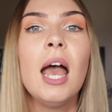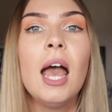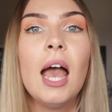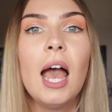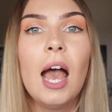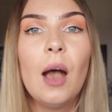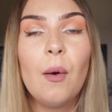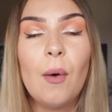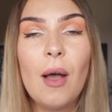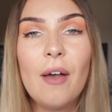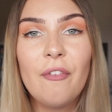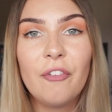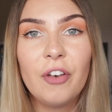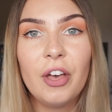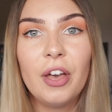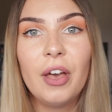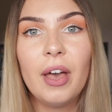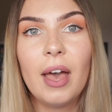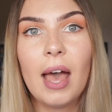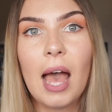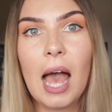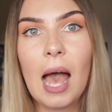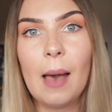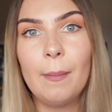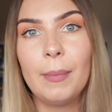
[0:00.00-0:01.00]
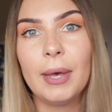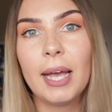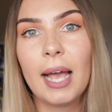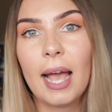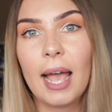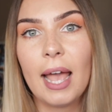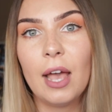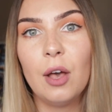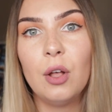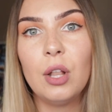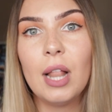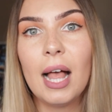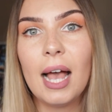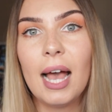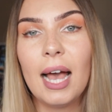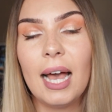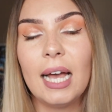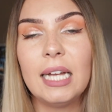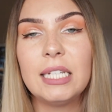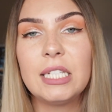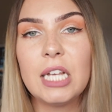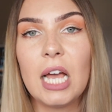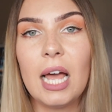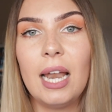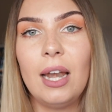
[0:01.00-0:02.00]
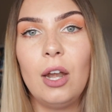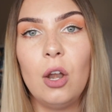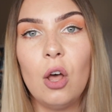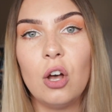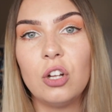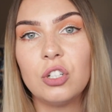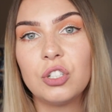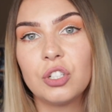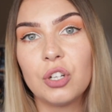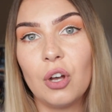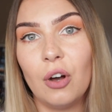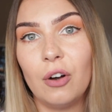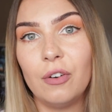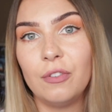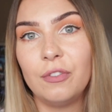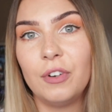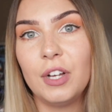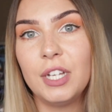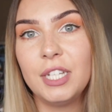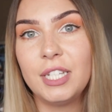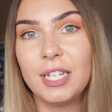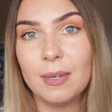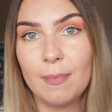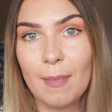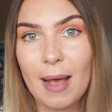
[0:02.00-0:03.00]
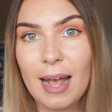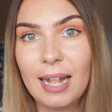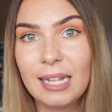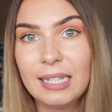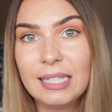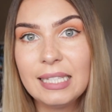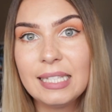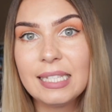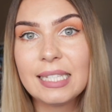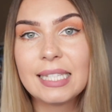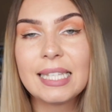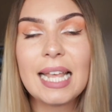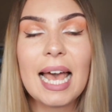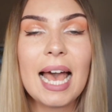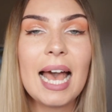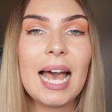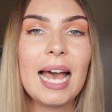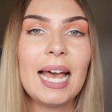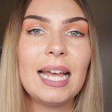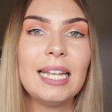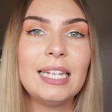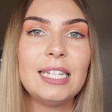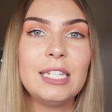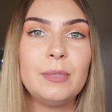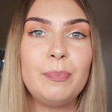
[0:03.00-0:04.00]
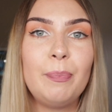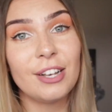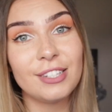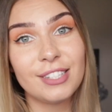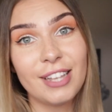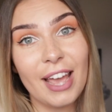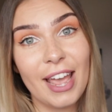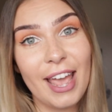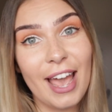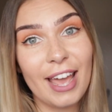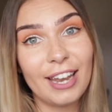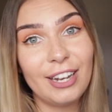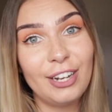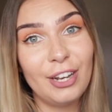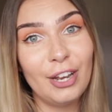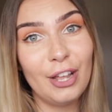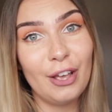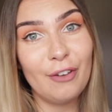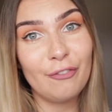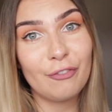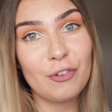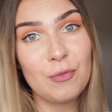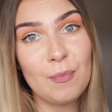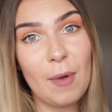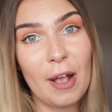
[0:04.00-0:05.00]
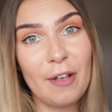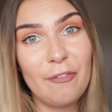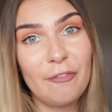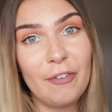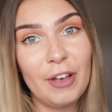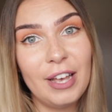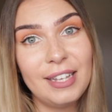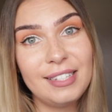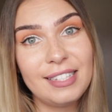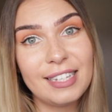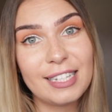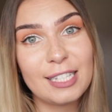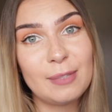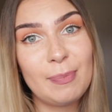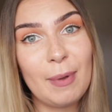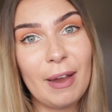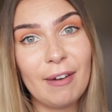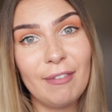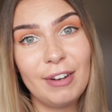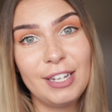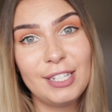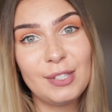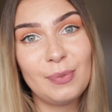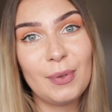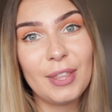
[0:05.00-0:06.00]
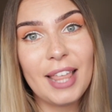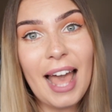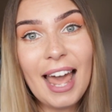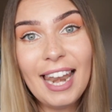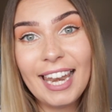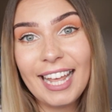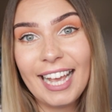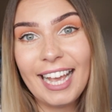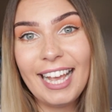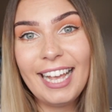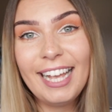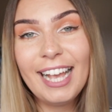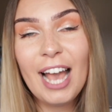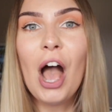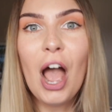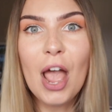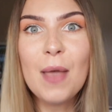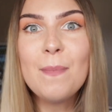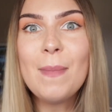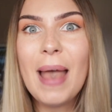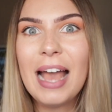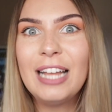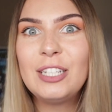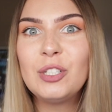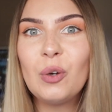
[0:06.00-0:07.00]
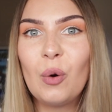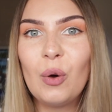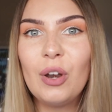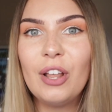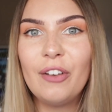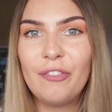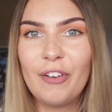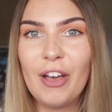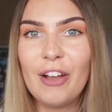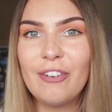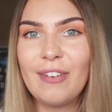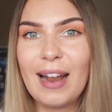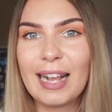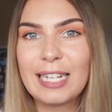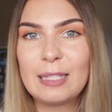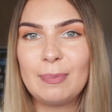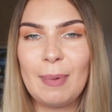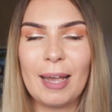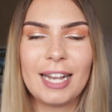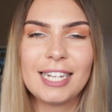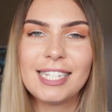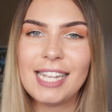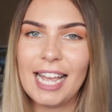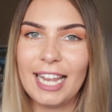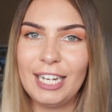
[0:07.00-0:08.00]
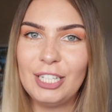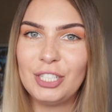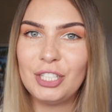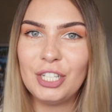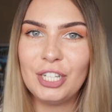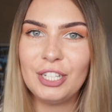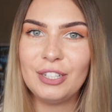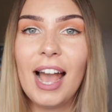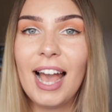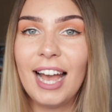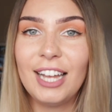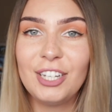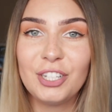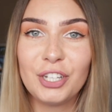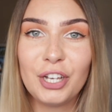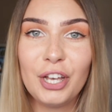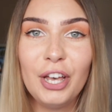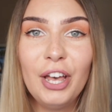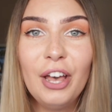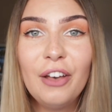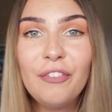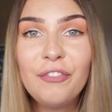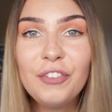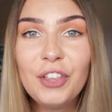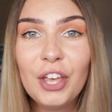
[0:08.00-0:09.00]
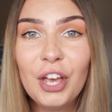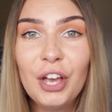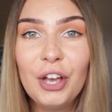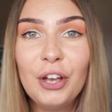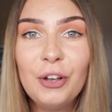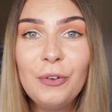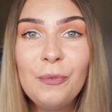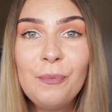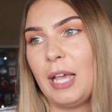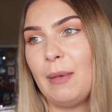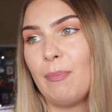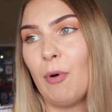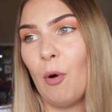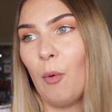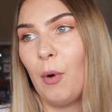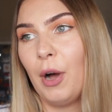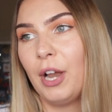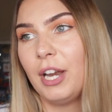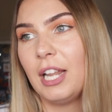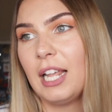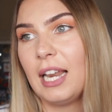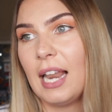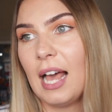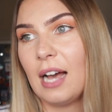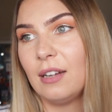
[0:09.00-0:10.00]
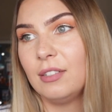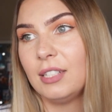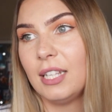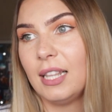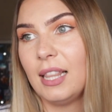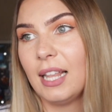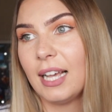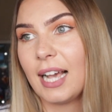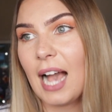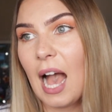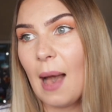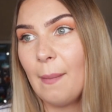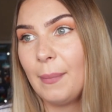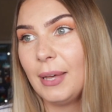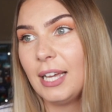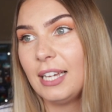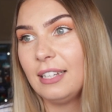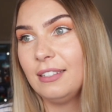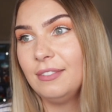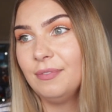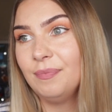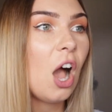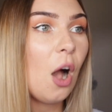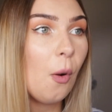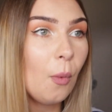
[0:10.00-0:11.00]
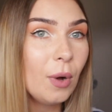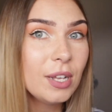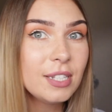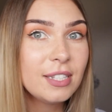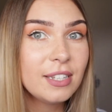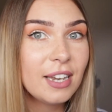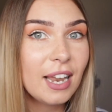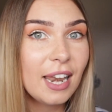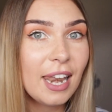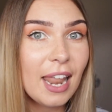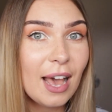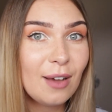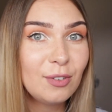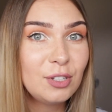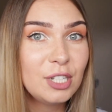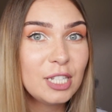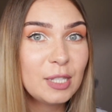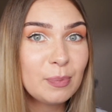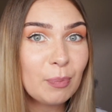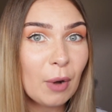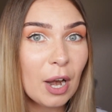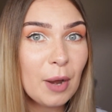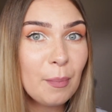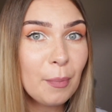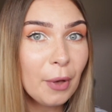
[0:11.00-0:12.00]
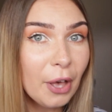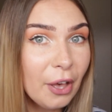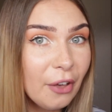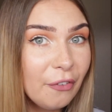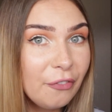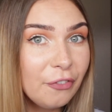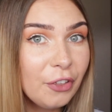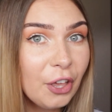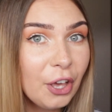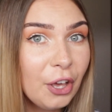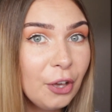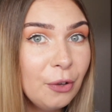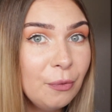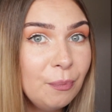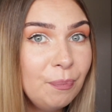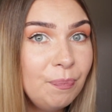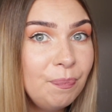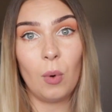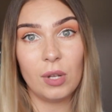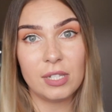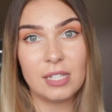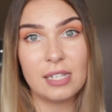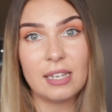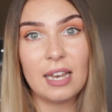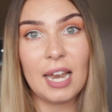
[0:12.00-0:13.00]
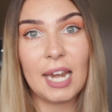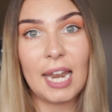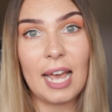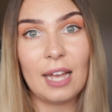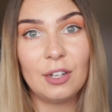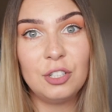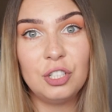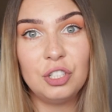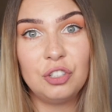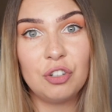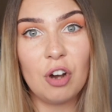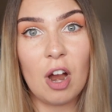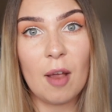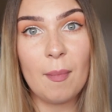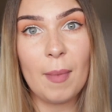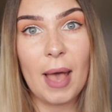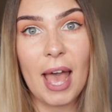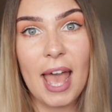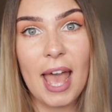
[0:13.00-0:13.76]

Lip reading: However, Abigail had a lot of demands, and because I hadn't learned from my first experience with Ellie, I met all of her expectations. I had a curfew, people weren't allowed in the cabin, I wasn't allowed to spray perfume, wasn't allowed to dry my